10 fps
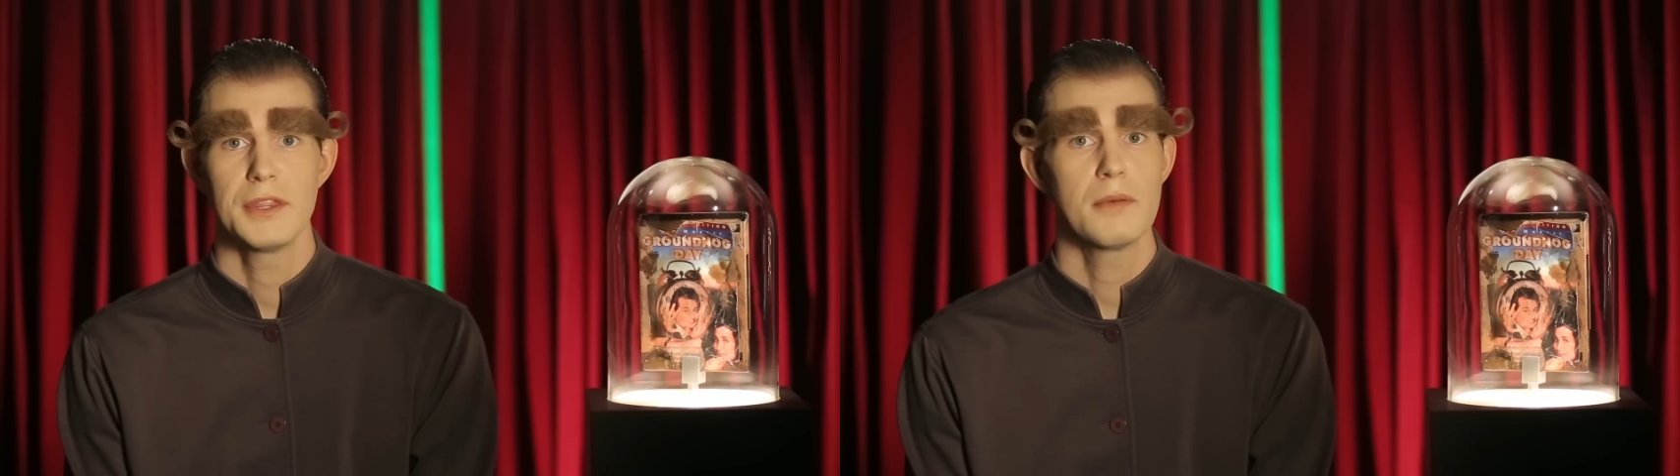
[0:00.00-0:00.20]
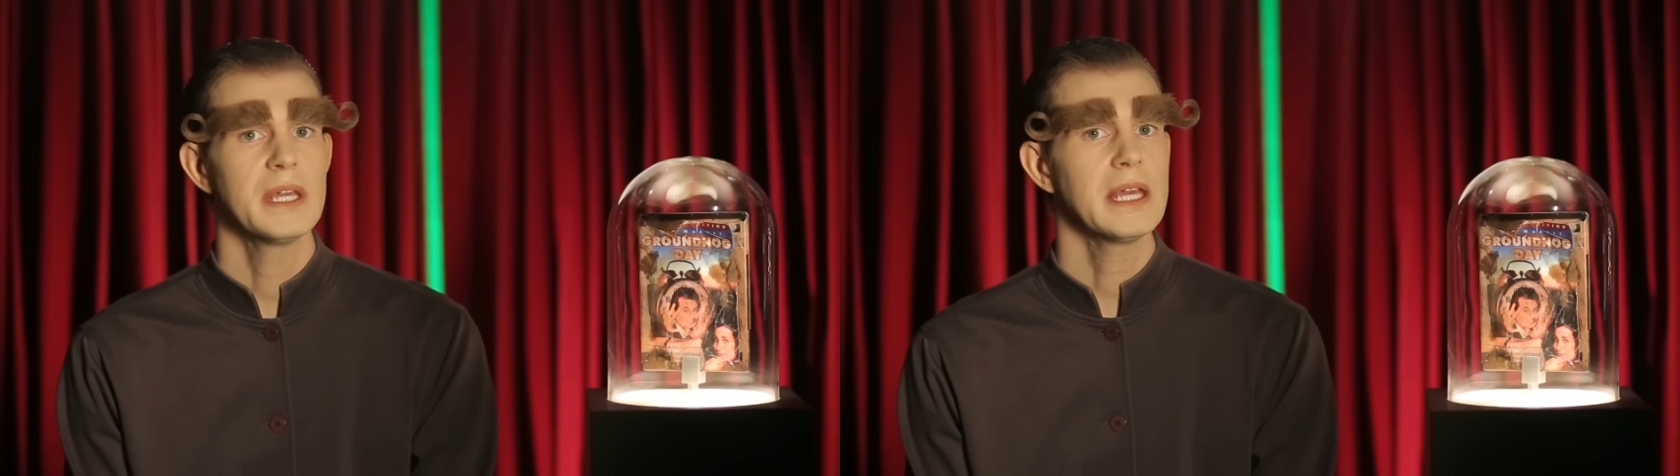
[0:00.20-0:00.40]

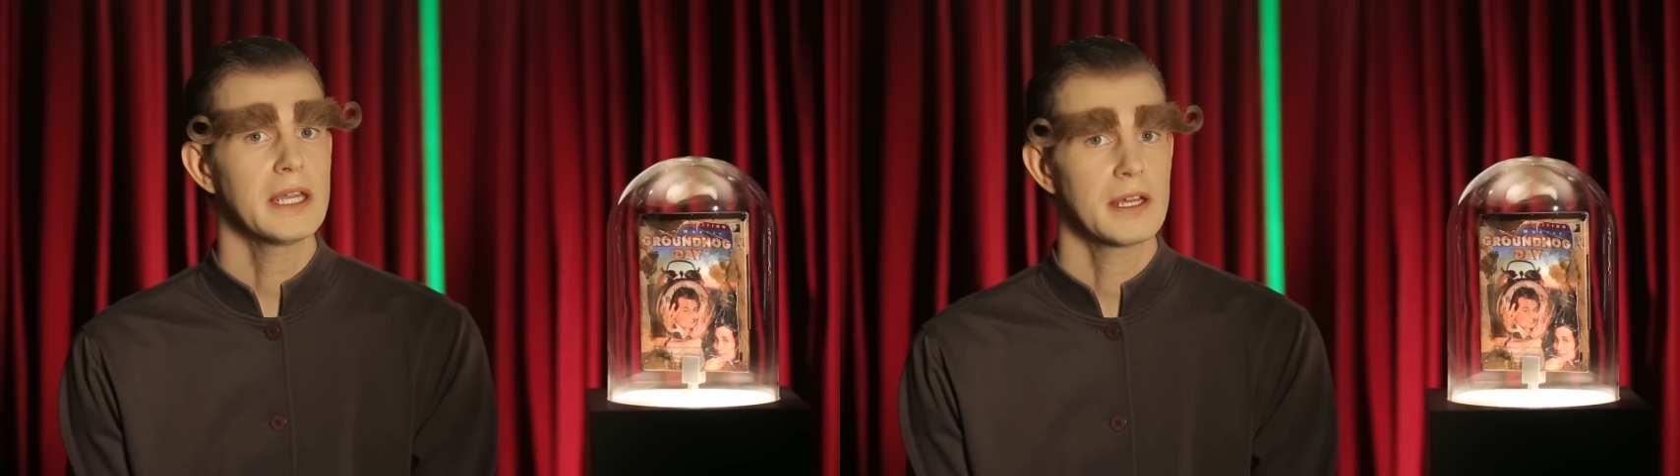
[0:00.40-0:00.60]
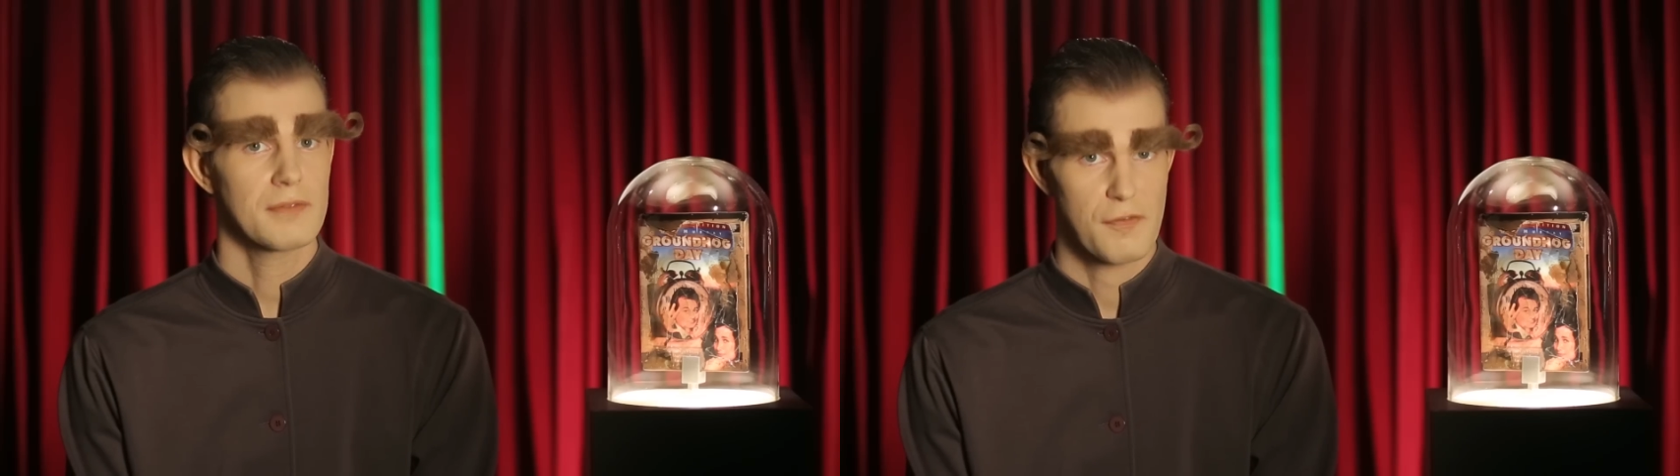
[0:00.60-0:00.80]
In the
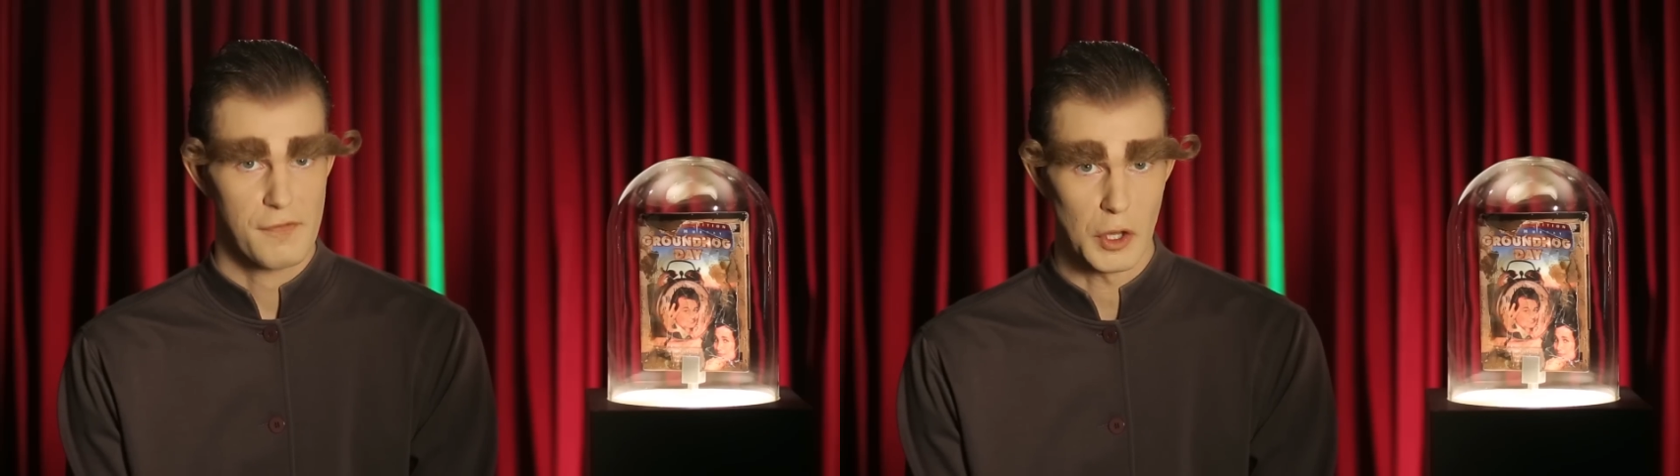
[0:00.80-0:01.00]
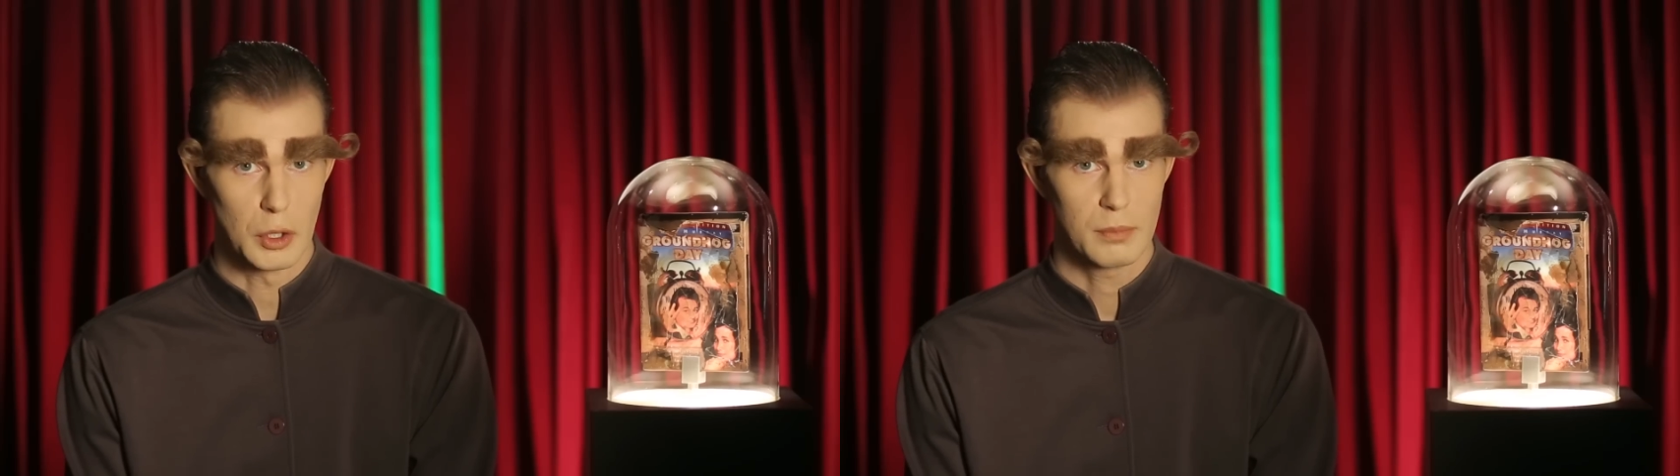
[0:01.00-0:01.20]
beginning of the
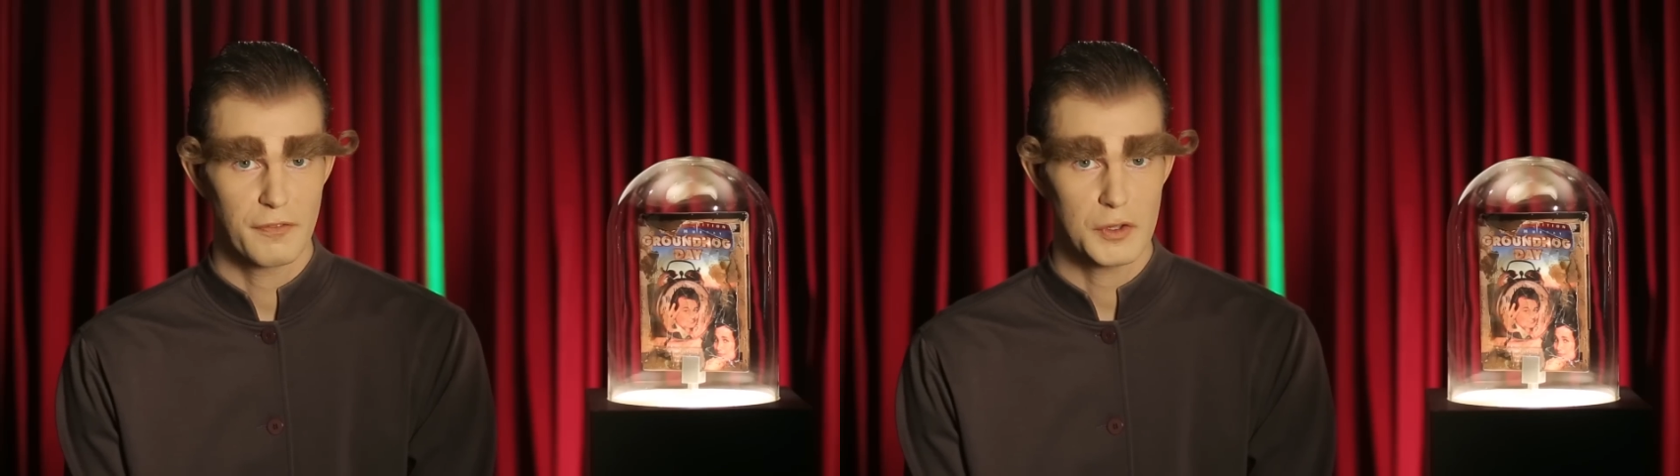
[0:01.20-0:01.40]
film,